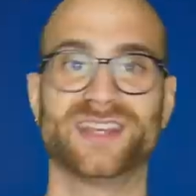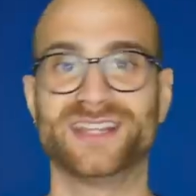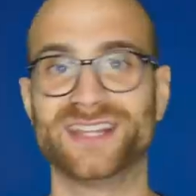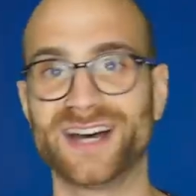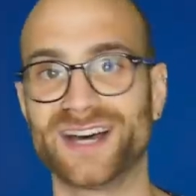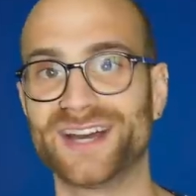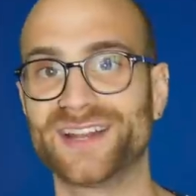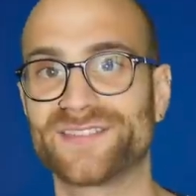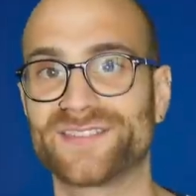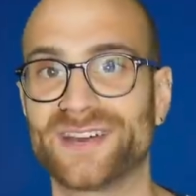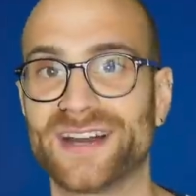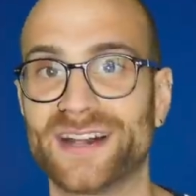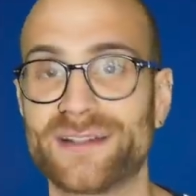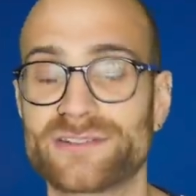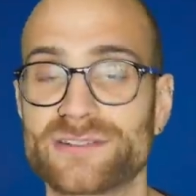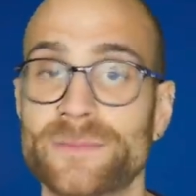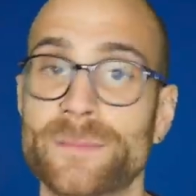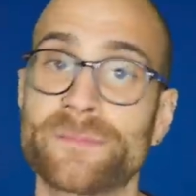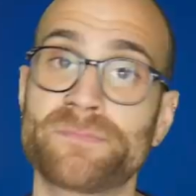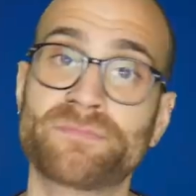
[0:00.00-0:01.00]
United
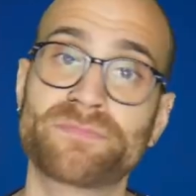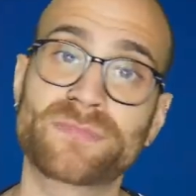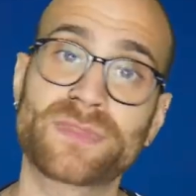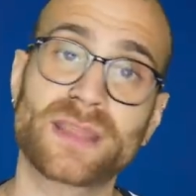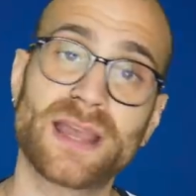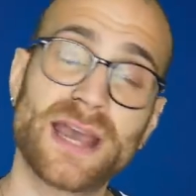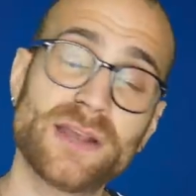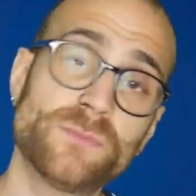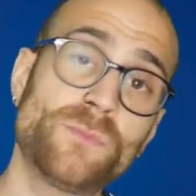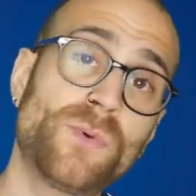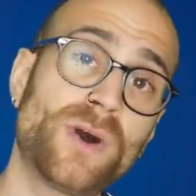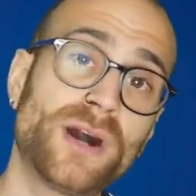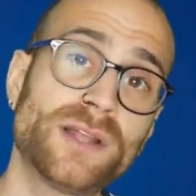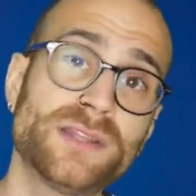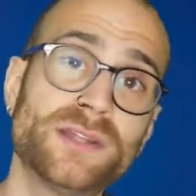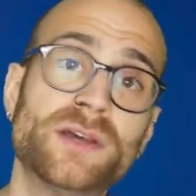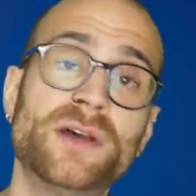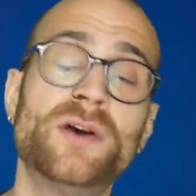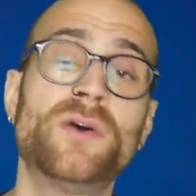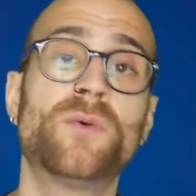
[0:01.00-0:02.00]
fans, and
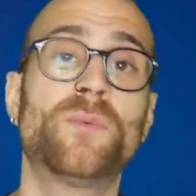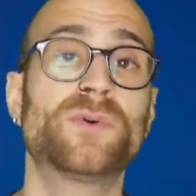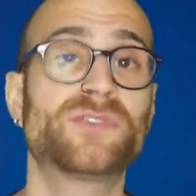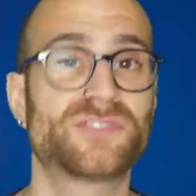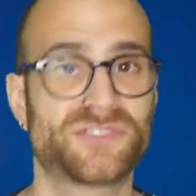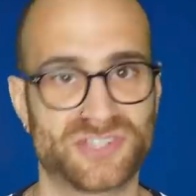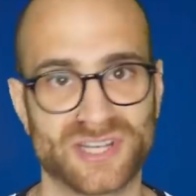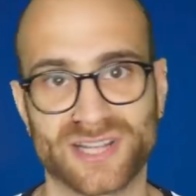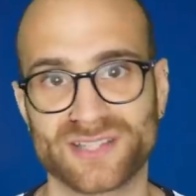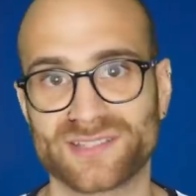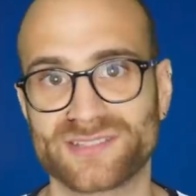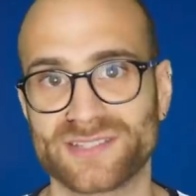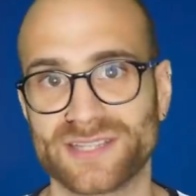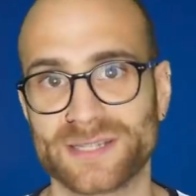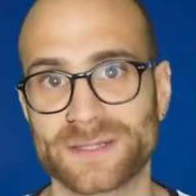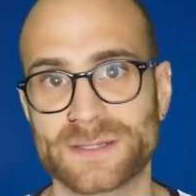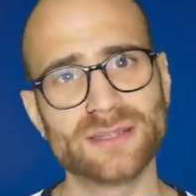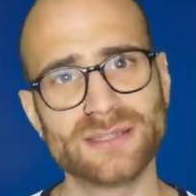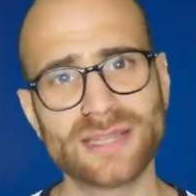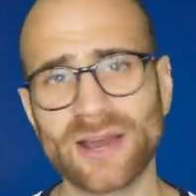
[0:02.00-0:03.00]
one was
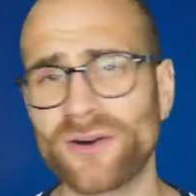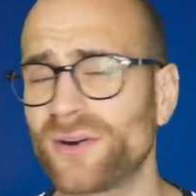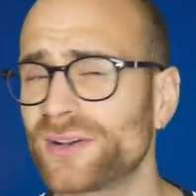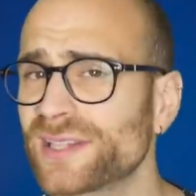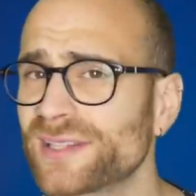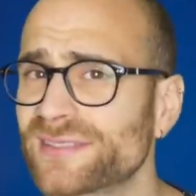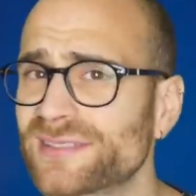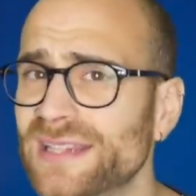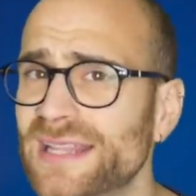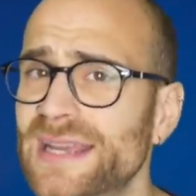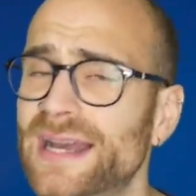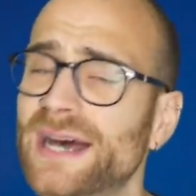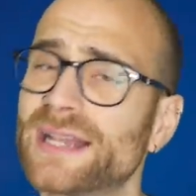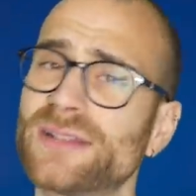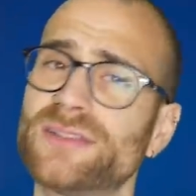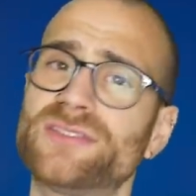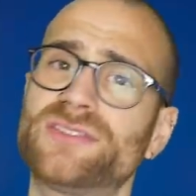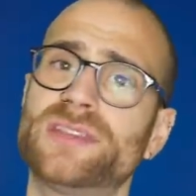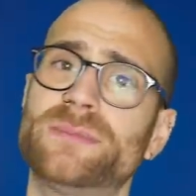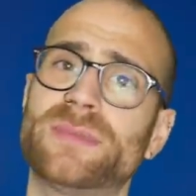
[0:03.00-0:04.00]
Chelsea. Now, honestly, I
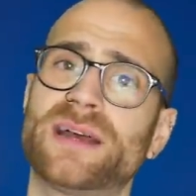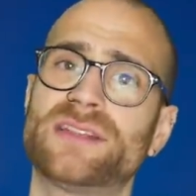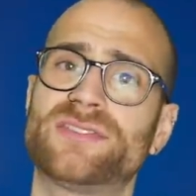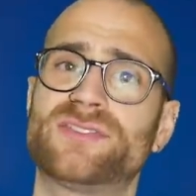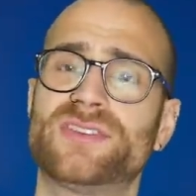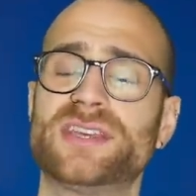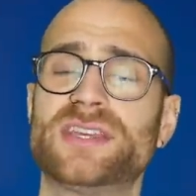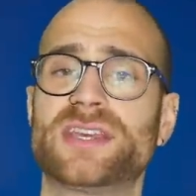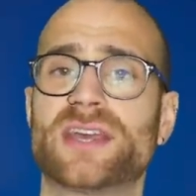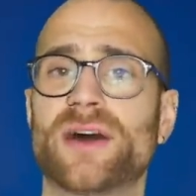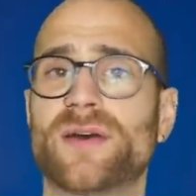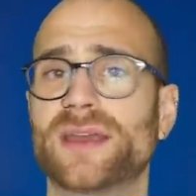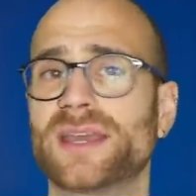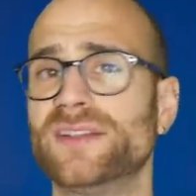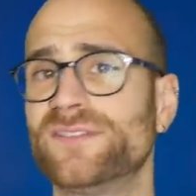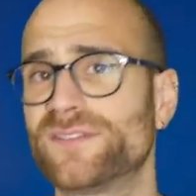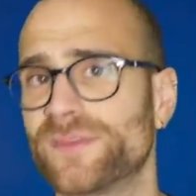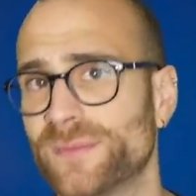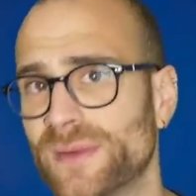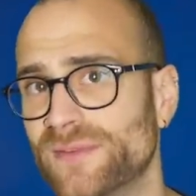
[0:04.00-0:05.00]
don't see Man City going
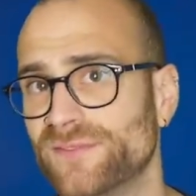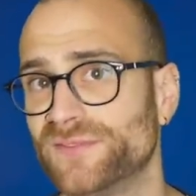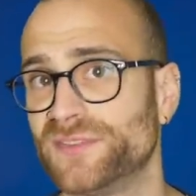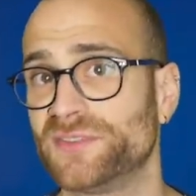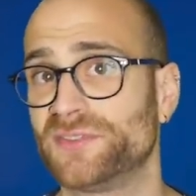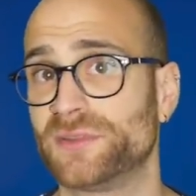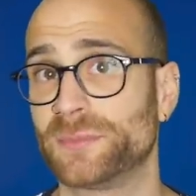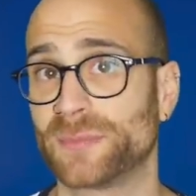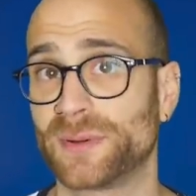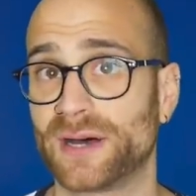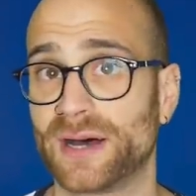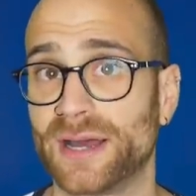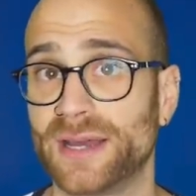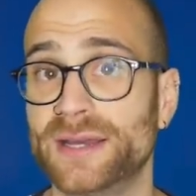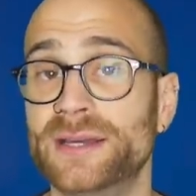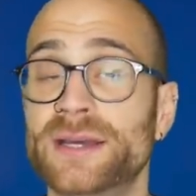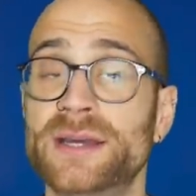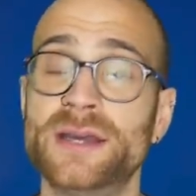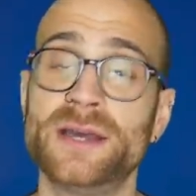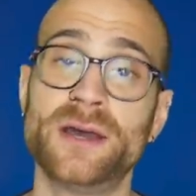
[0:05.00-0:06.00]
in for Memphis
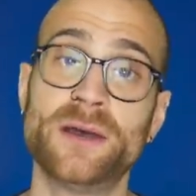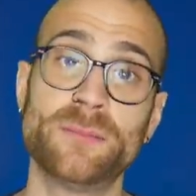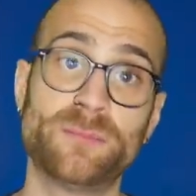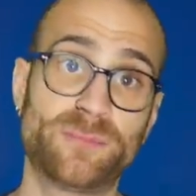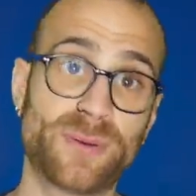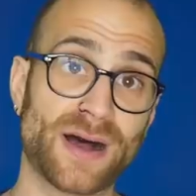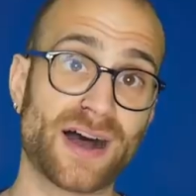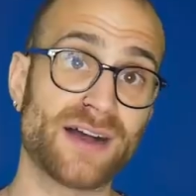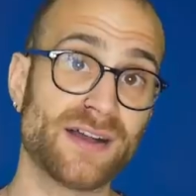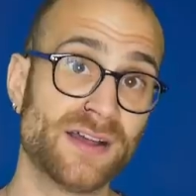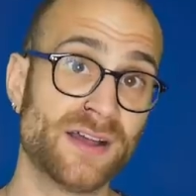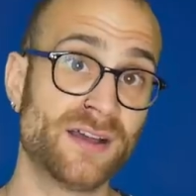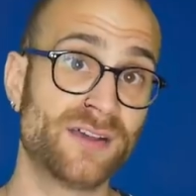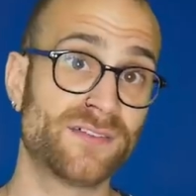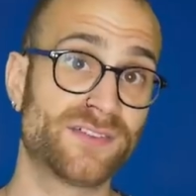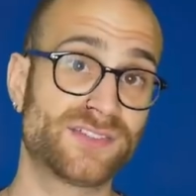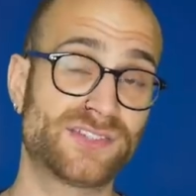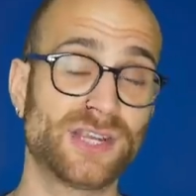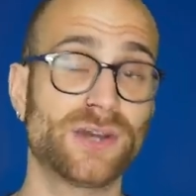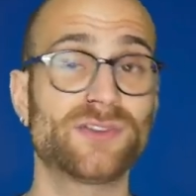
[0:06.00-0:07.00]
Depay, but
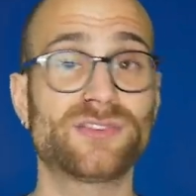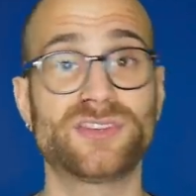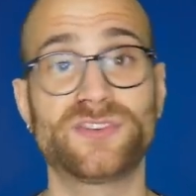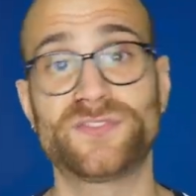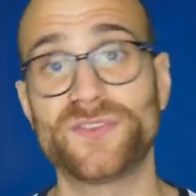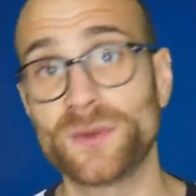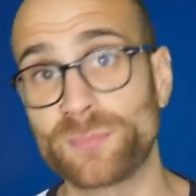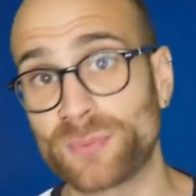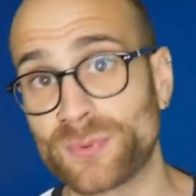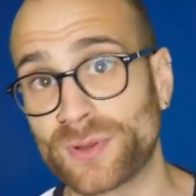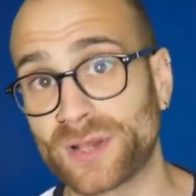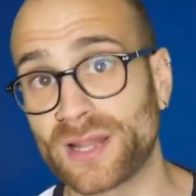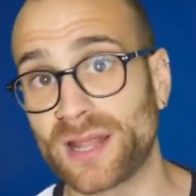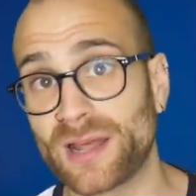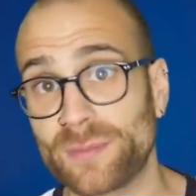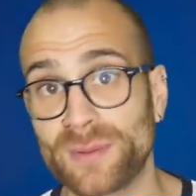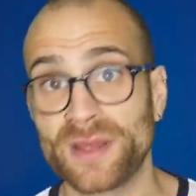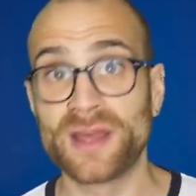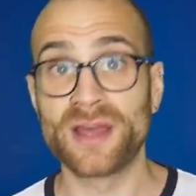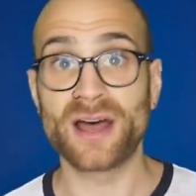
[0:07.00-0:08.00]
for Chelsea Football
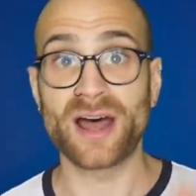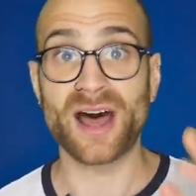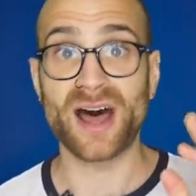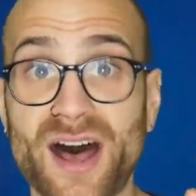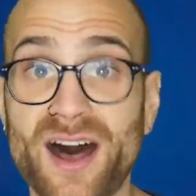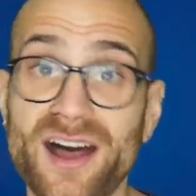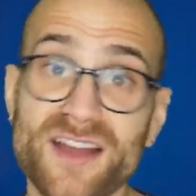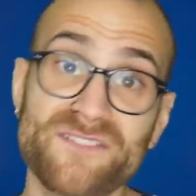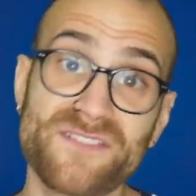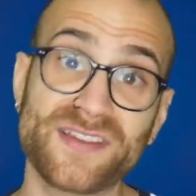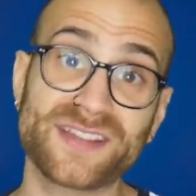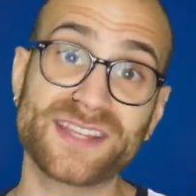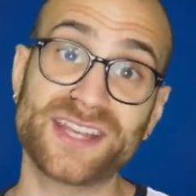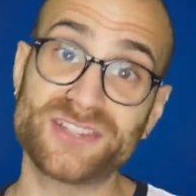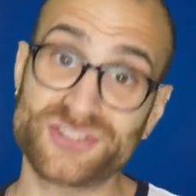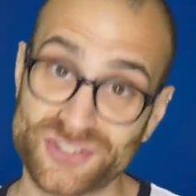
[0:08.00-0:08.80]
Club, I think they